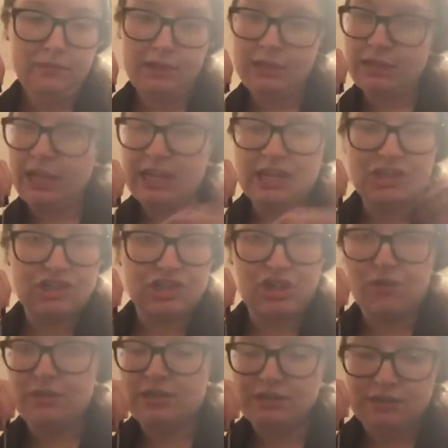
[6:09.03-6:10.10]
They can
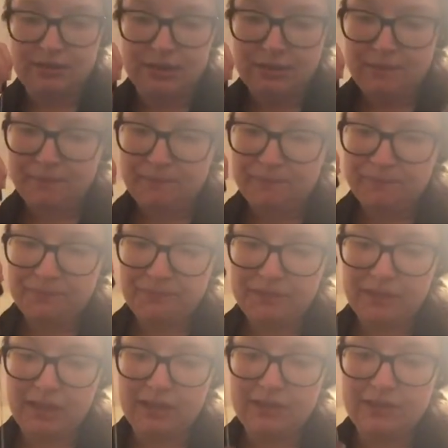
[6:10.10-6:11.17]
show it to you.
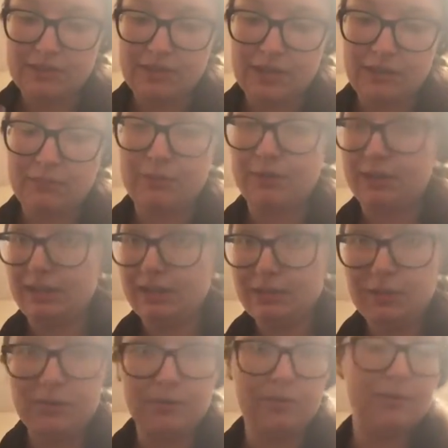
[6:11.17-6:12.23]
They're pretty
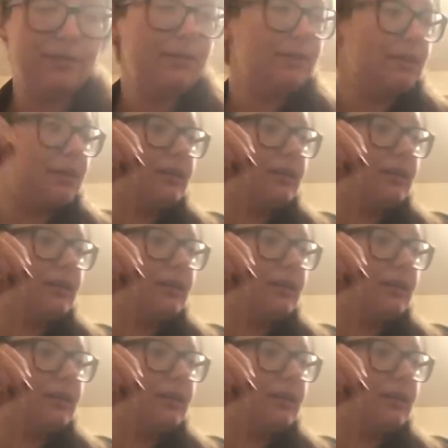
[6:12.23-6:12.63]
cool.